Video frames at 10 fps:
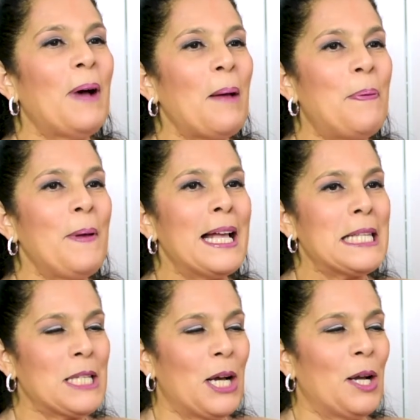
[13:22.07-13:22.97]
my pants
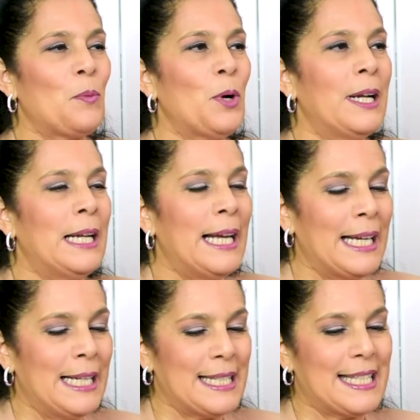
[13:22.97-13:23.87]
on one leg at
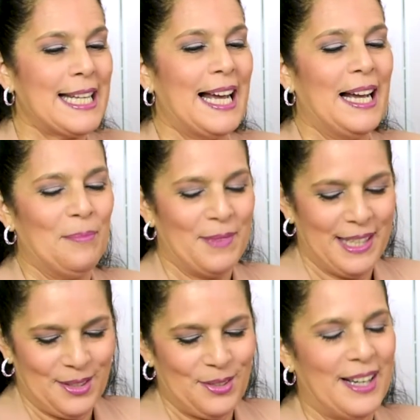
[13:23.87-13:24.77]
a time.
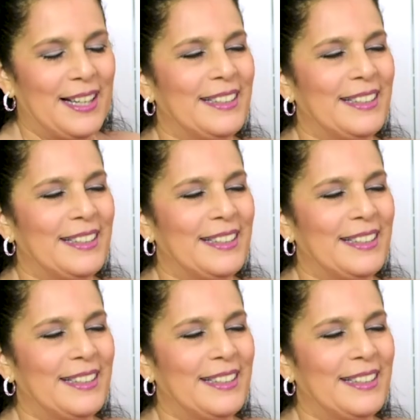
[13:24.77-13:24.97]
That's right.